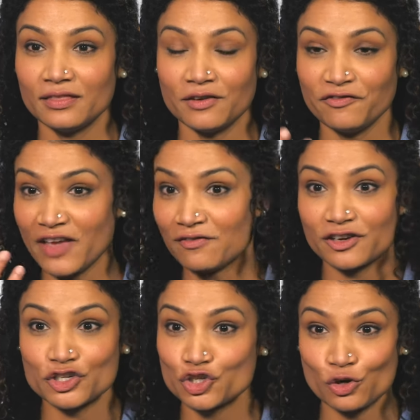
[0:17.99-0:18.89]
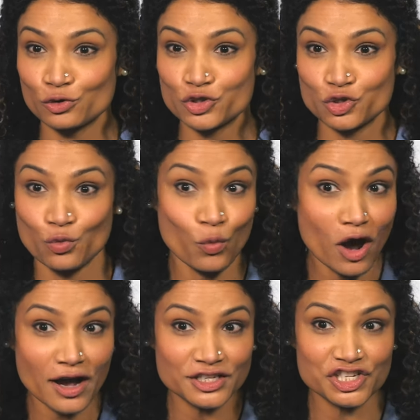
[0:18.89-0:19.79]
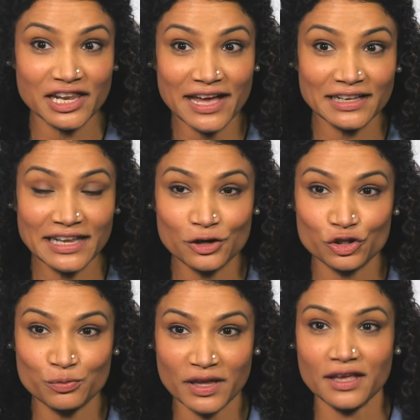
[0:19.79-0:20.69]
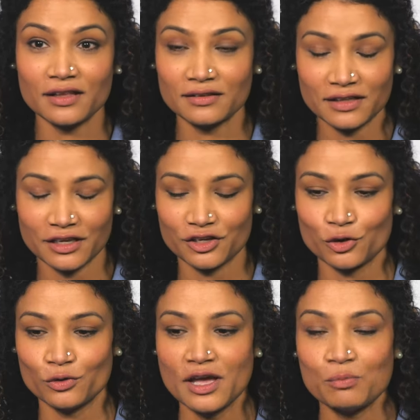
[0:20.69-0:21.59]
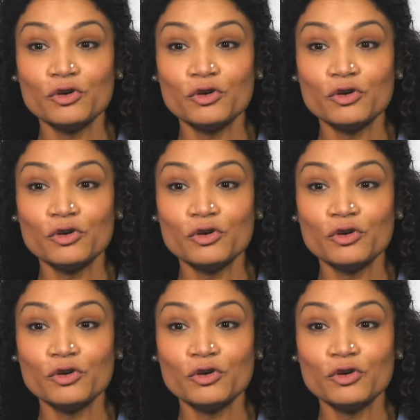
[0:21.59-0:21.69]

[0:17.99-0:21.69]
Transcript: the favorite shows to watch likely could be, you know,